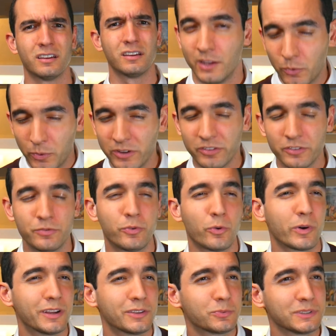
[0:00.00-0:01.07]
The reason
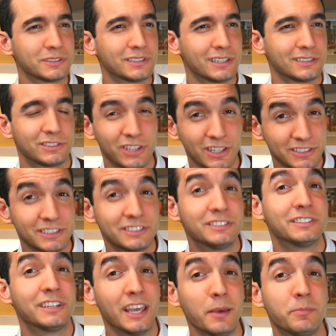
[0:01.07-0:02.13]
for it was that
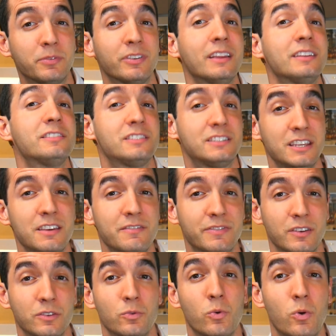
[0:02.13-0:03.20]
Justice Gibbs and
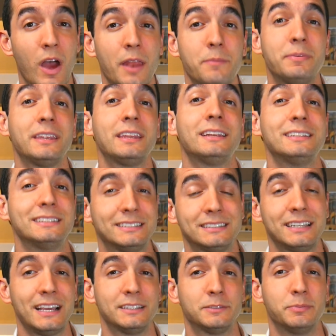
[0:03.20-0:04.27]
Stephen, who had been in
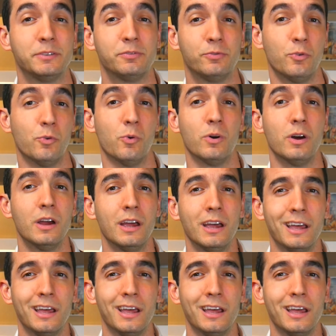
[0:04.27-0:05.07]
dissent before,